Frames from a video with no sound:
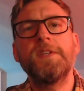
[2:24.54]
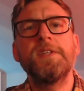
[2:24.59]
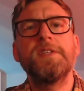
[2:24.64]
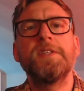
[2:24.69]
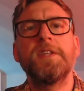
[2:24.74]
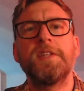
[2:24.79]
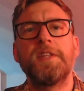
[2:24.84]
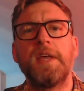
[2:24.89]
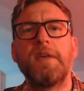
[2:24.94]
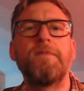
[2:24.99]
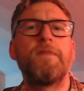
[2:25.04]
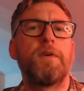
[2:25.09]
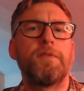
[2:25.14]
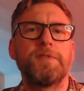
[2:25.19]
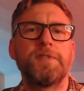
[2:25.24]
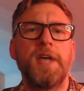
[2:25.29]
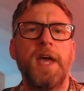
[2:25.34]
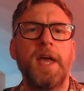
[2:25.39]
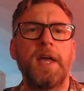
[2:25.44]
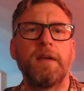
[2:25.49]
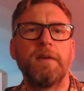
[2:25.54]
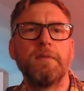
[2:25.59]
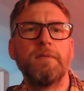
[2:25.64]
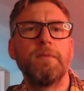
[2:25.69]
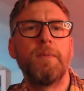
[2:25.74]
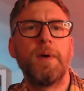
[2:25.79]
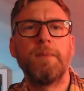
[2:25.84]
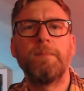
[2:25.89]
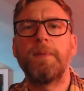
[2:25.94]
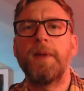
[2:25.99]
is the default setting
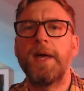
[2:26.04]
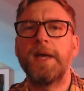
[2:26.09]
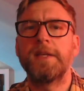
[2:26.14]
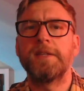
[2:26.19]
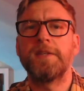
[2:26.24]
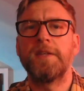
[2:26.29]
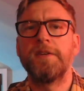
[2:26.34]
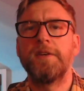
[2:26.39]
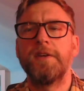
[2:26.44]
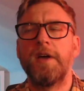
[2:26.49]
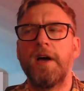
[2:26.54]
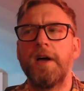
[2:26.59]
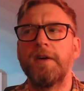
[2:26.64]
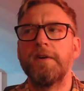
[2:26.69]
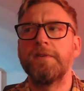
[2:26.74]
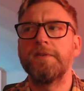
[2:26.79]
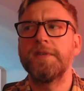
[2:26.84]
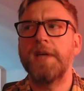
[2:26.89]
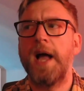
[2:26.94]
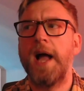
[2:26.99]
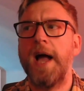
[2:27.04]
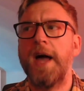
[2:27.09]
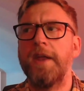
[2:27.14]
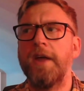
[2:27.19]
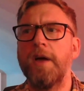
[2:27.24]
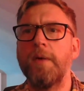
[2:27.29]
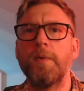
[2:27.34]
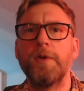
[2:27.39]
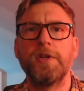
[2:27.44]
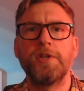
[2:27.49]
when playing Sundered Isles, and
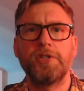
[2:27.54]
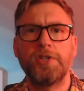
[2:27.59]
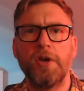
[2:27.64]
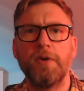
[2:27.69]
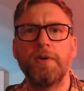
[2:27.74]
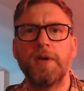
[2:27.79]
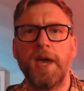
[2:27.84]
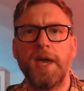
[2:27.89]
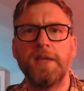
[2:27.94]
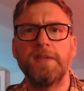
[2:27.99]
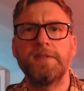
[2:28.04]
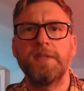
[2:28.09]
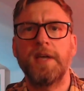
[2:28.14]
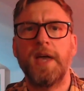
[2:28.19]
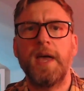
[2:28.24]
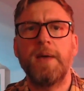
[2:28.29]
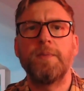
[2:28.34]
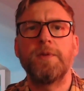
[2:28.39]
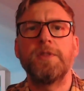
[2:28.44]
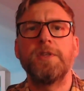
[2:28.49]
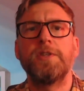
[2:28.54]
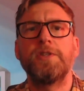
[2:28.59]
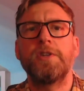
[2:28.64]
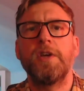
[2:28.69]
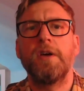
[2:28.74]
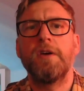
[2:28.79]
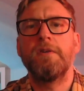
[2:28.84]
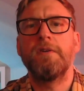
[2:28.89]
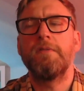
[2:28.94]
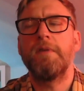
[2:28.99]
I want to showcase the game on this
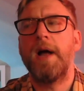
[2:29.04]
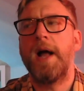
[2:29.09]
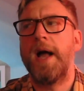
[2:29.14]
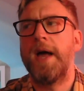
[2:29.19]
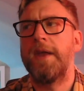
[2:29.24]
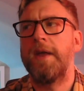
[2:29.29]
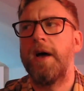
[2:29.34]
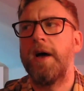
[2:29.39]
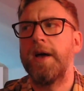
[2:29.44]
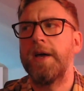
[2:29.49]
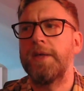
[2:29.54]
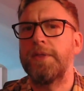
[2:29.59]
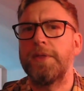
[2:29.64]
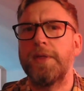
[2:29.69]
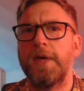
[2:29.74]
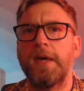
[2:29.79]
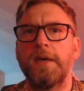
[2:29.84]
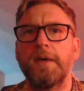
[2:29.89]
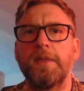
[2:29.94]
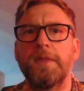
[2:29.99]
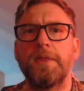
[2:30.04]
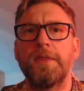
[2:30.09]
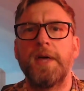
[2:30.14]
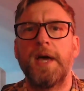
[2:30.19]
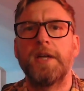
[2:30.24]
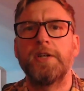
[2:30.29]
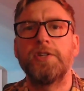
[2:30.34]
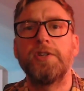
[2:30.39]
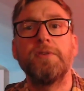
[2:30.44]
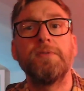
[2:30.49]
show, and I think
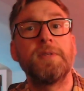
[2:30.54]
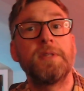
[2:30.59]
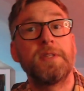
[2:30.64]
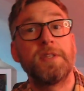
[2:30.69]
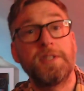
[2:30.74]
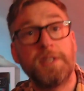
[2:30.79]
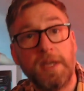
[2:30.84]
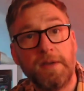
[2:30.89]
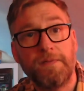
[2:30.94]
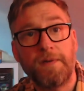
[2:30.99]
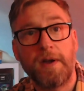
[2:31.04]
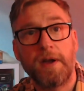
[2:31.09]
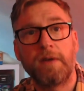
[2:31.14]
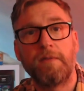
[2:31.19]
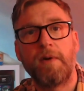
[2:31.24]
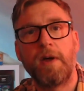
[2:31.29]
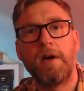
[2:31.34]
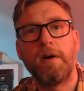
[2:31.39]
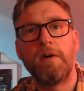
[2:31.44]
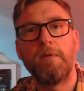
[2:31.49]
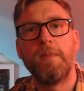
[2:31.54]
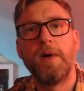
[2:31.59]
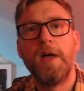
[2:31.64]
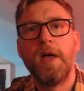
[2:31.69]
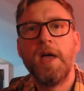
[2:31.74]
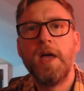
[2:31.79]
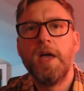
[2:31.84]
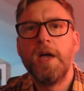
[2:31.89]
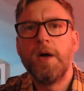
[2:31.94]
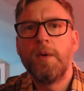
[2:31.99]
that choosing the Seafaring Realm
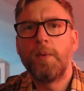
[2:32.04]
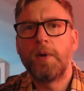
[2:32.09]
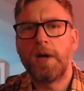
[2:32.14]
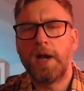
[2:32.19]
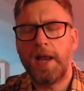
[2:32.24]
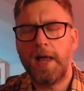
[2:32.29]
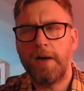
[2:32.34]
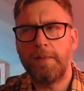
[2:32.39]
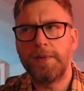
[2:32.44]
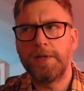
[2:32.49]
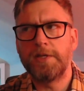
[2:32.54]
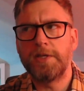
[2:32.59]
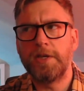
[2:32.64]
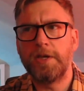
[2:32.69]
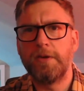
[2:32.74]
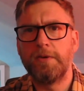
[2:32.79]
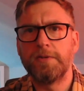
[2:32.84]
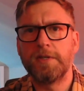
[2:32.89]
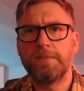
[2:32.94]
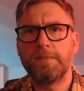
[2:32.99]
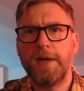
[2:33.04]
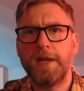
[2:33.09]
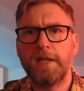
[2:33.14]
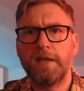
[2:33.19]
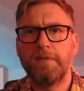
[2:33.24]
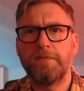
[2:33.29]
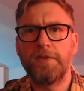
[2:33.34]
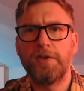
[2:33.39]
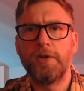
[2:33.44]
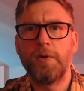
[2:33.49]
will allow me to use as
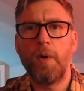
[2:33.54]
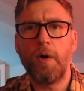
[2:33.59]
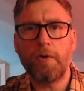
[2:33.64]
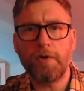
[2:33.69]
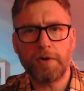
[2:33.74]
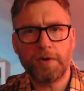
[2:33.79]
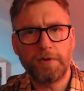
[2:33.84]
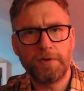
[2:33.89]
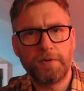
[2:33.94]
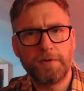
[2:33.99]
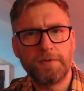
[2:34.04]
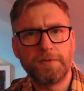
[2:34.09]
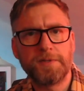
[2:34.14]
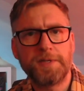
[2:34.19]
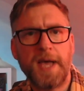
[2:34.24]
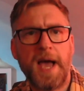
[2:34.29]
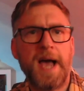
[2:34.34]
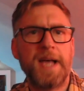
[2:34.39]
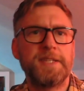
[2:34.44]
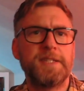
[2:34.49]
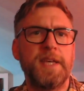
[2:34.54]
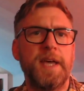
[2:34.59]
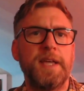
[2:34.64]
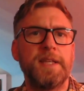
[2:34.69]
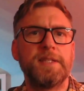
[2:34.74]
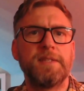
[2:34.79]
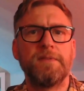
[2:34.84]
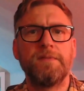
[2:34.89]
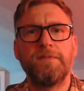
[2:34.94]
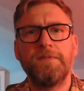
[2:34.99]
many of the new oracles,
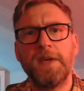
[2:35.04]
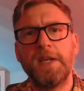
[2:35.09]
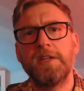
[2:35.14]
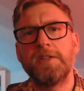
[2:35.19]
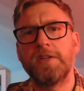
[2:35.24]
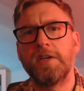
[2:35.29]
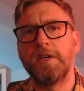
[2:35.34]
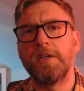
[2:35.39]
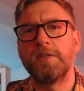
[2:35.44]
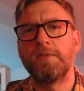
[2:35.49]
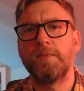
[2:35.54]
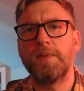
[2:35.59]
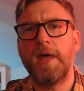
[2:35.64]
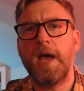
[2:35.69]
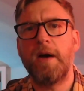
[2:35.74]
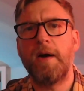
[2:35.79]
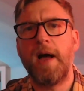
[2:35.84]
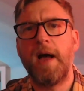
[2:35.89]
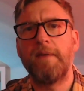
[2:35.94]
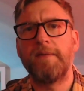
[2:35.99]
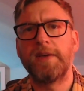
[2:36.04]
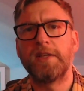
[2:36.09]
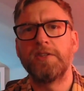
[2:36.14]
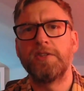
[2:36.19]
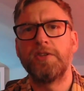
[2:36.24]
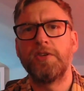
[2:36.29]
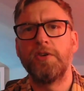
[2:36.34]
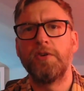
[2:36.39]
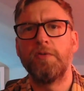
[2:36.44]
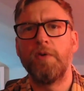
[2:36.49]
assets and features without having
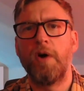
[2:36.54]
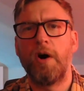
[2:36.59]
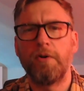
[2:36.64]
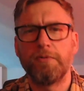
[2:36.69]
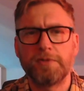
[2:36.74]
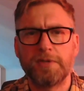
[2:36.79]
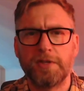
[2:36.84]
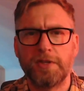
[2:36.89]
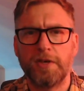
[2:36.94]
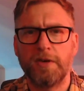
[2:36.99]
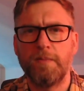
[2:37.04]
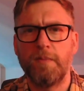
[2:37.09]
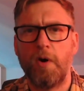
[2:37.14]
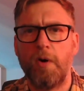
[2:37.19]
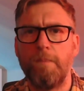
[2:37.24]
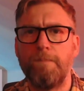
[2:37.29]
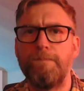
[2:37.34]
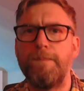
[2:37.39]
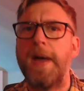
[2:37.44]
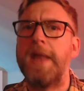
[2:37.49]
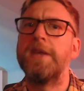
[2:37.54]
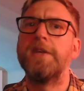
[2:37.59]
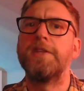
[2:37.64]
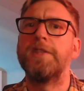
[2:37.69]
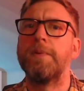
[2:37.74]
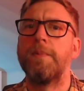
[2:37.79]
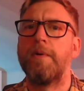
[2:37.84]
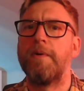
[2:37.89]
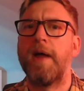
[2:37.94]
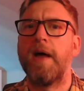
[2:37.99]
to alter them or bend
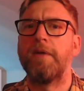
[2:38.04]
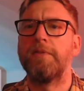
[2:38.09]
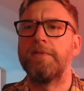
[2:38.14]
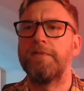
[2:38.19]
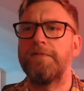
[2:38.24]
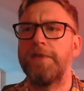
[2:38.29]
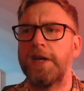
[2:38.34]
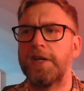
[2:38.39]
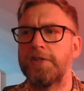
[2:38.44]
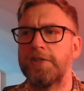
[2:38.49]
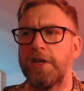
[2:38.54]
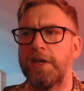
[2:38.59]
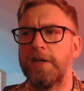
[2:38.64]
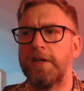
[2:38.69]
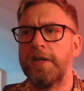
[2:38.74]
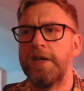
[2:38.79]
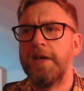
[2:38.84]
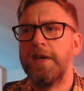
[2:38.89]
them around the fiction.